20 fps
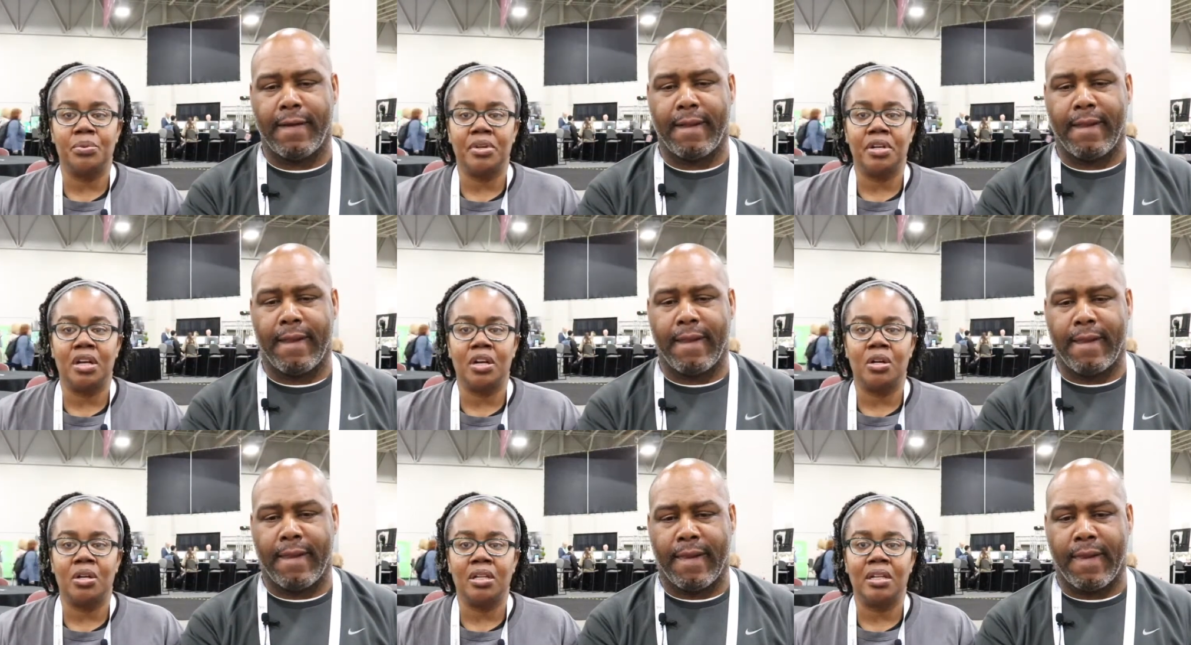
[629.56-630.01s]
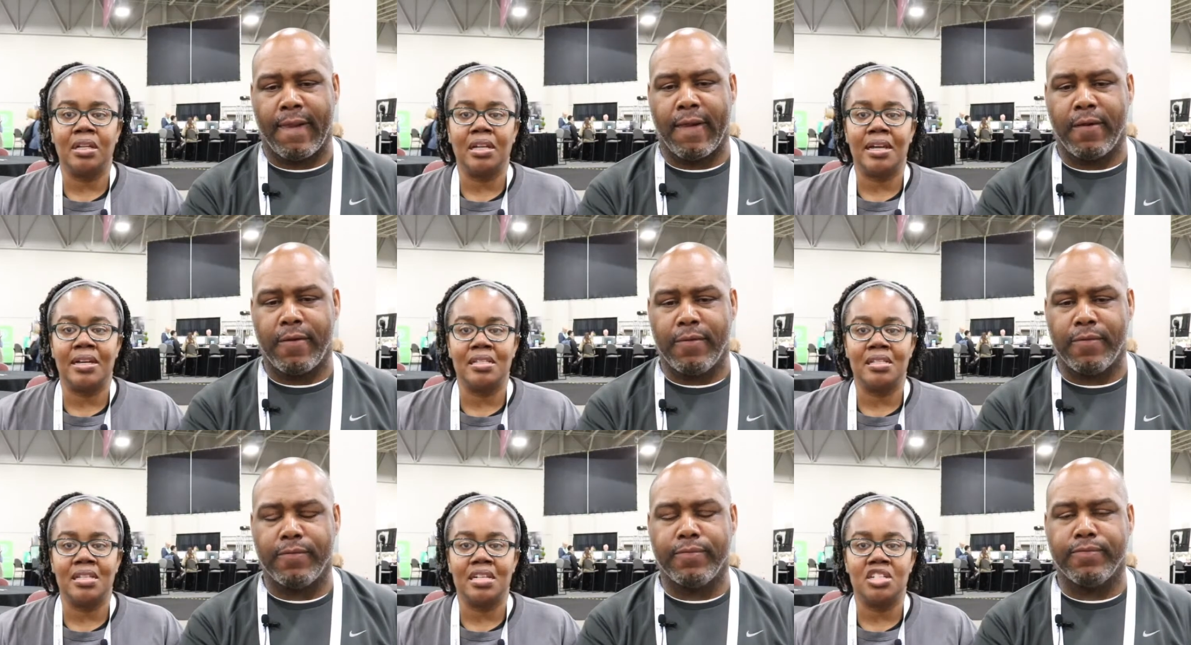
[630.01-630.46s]
Speaker 1: pretty early.
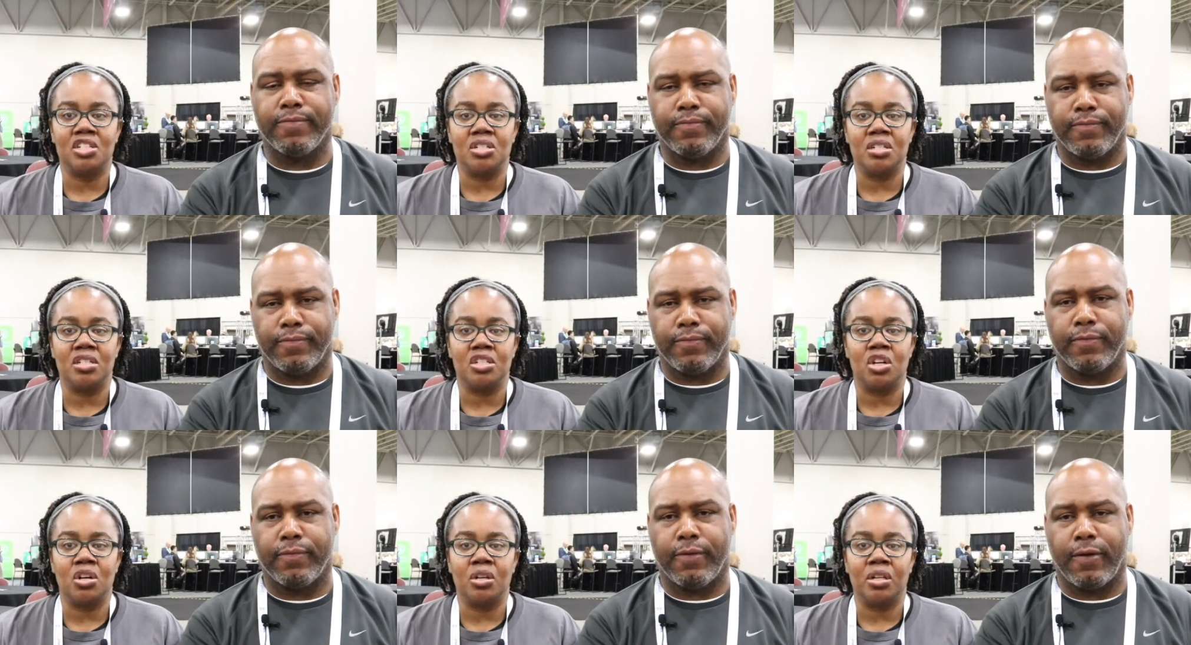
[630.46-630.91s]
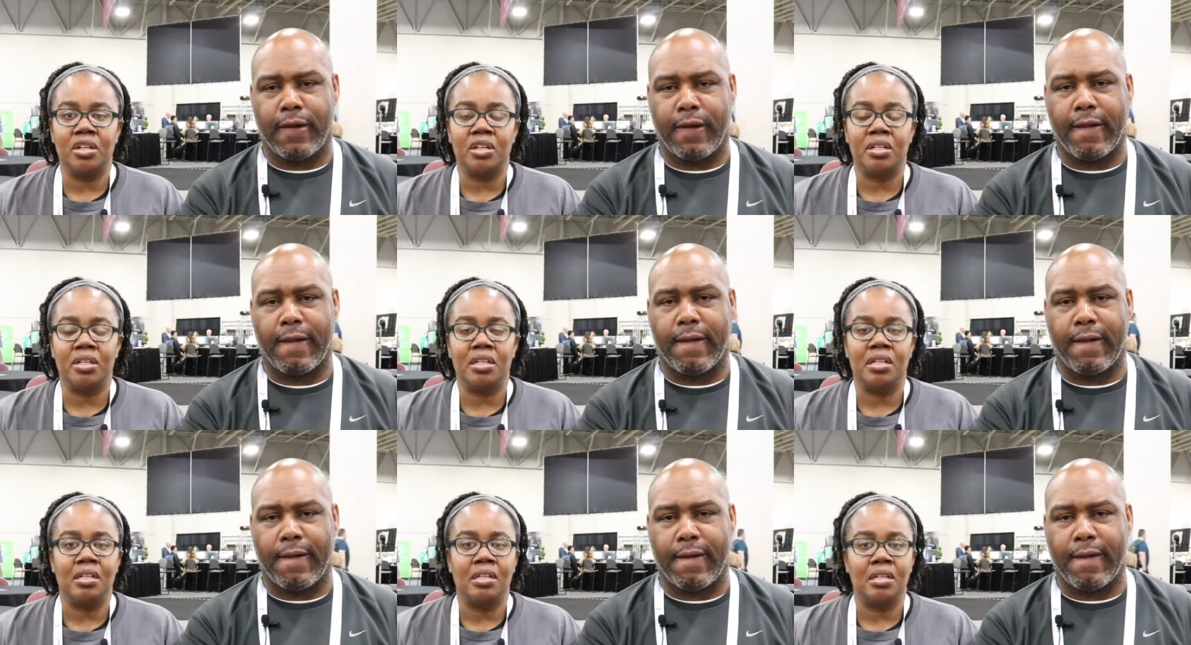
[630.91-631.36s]
Last session is earlier
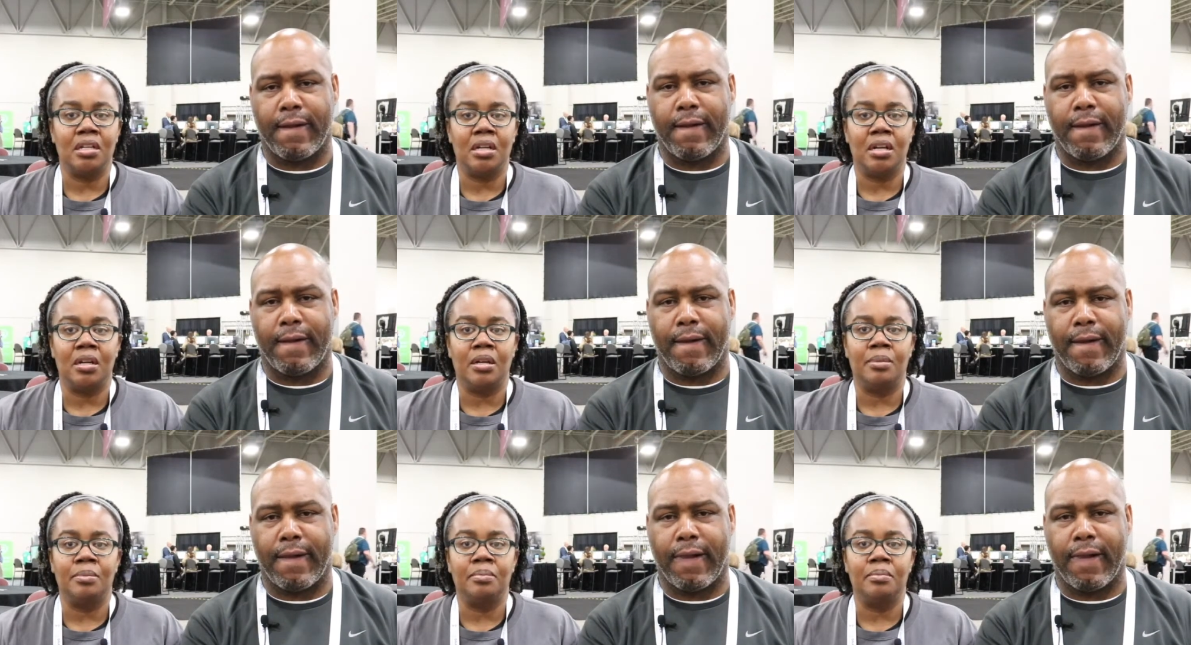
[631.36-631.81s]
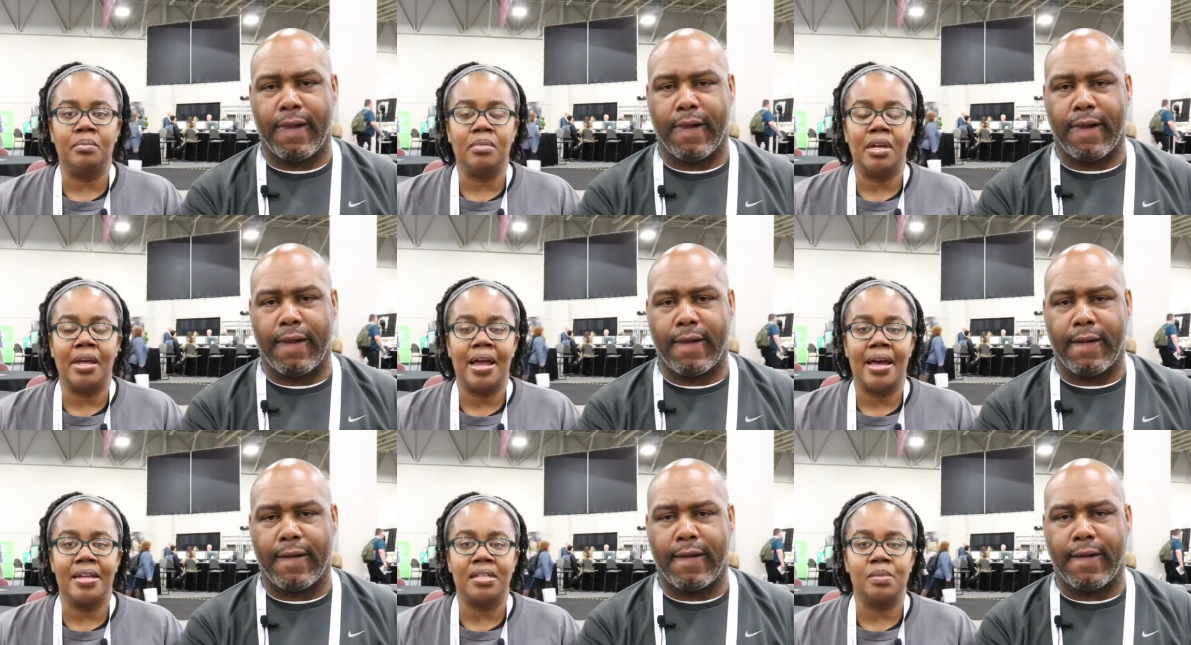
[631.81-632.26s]
than um, it
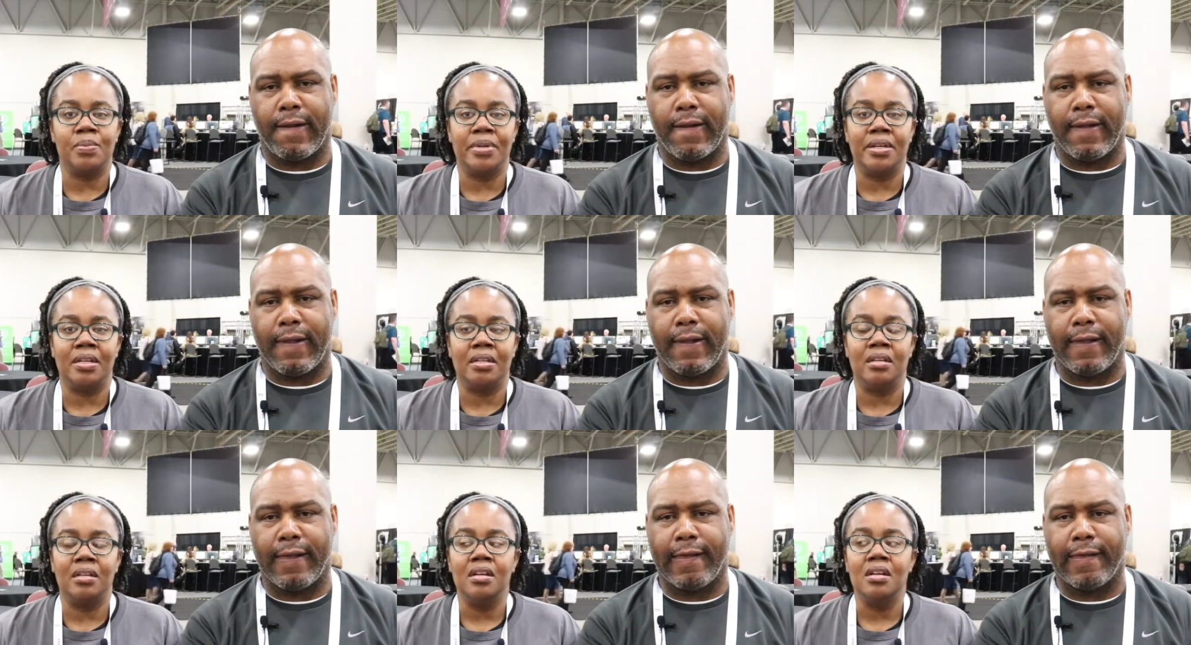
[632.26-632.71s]
has been.